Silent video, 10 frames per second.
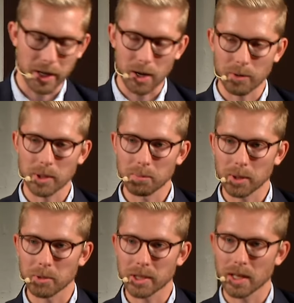our
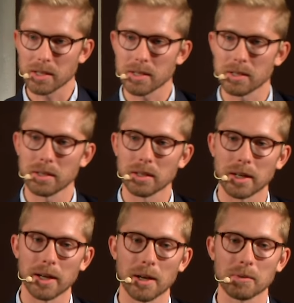implementation,
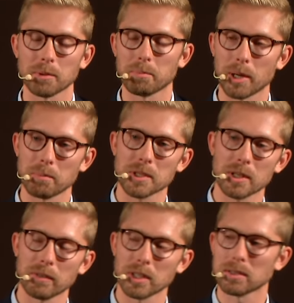the purpose
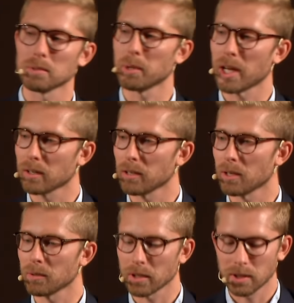of it, the
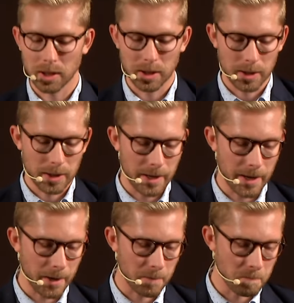background,
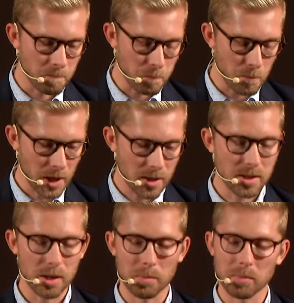
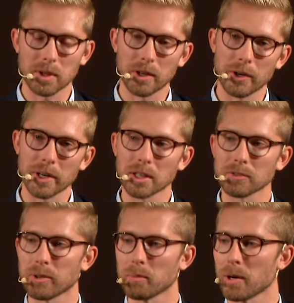some learnings
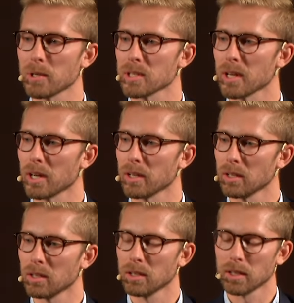from our side,
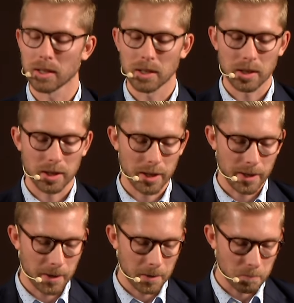
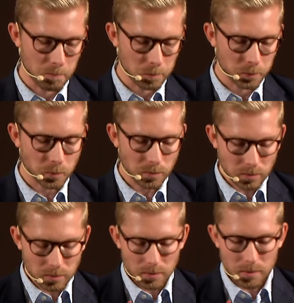and
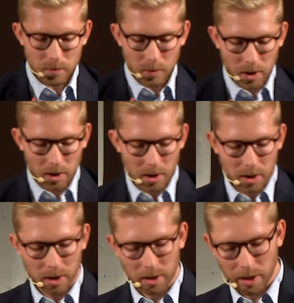
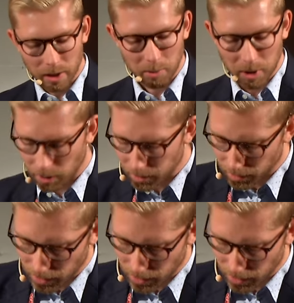then I will go to the